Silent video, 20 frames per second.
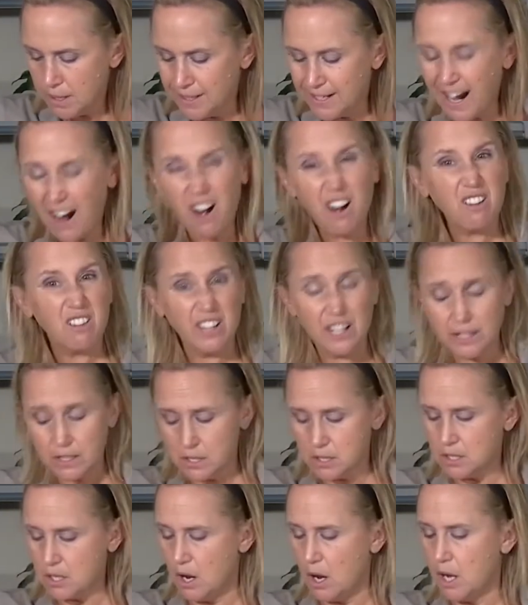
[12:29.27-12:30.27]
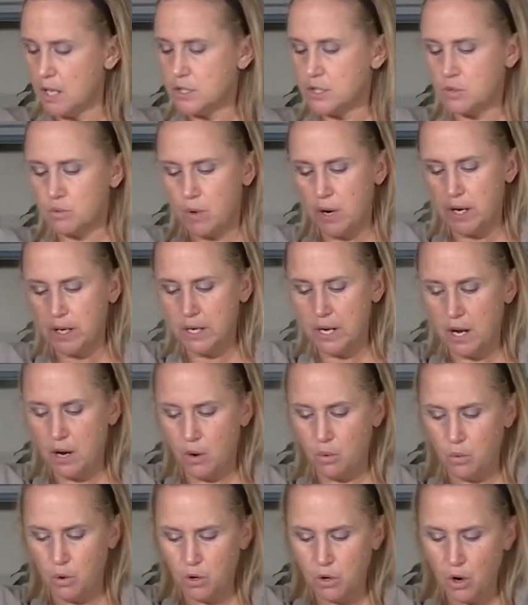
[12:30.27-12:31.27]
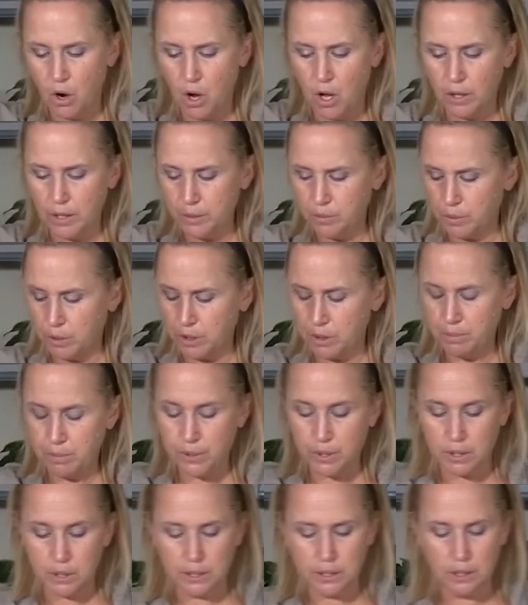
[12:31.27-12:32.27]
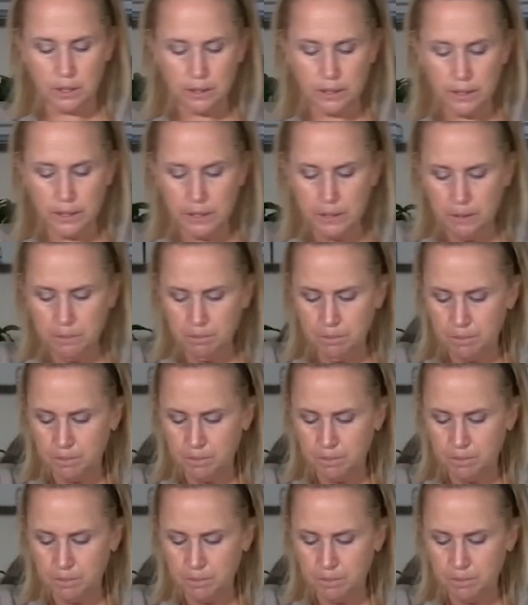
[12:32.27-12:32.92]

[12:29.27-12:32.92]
garlic sauce right now, we'll call it. We're going to put a little in.